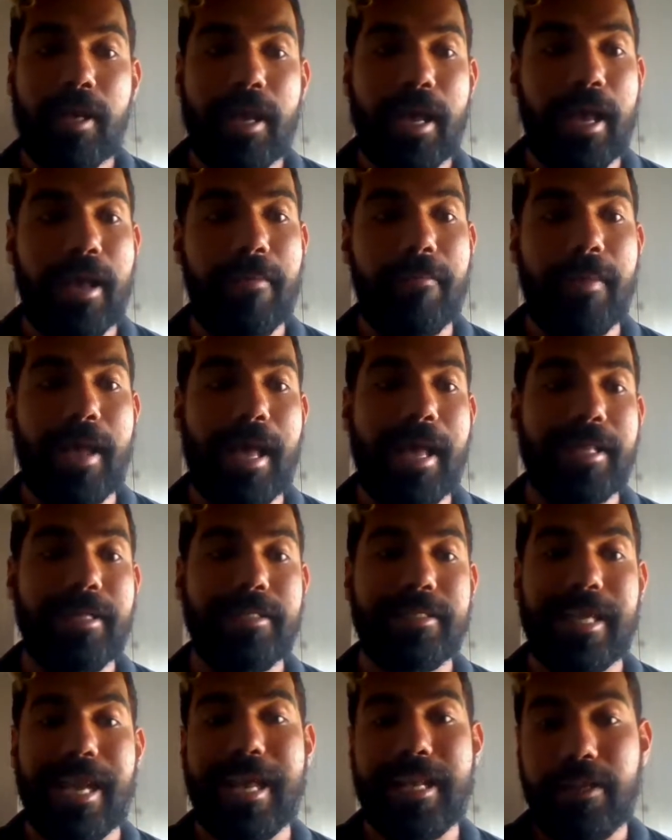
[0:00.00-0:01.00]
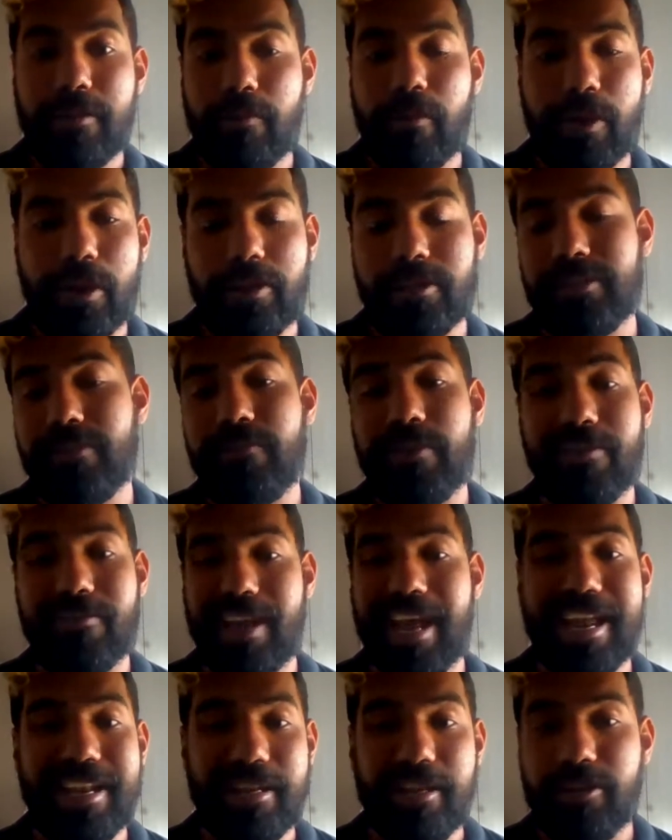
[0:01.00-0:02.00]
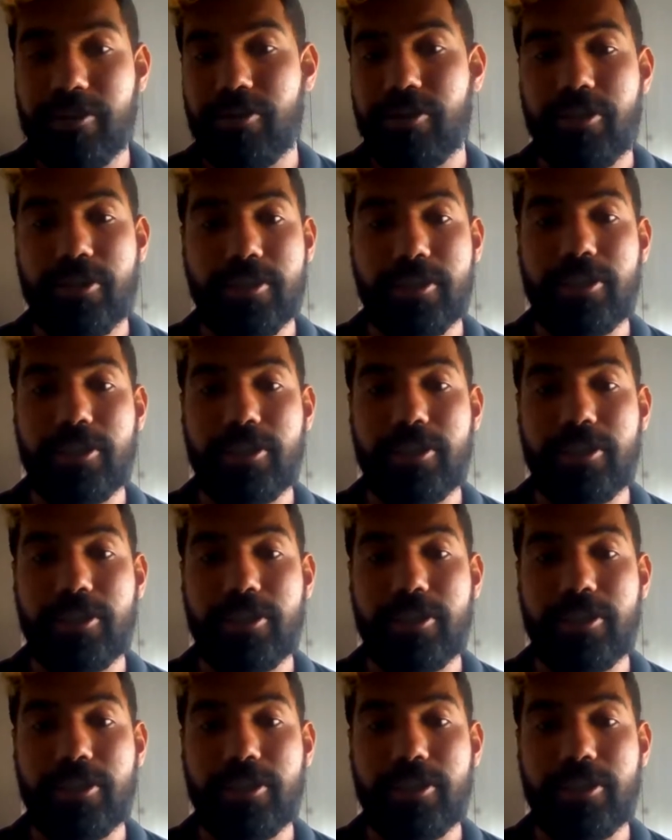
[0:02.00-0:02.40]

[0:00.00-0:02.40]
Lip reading: And anyone else, if you have any issues,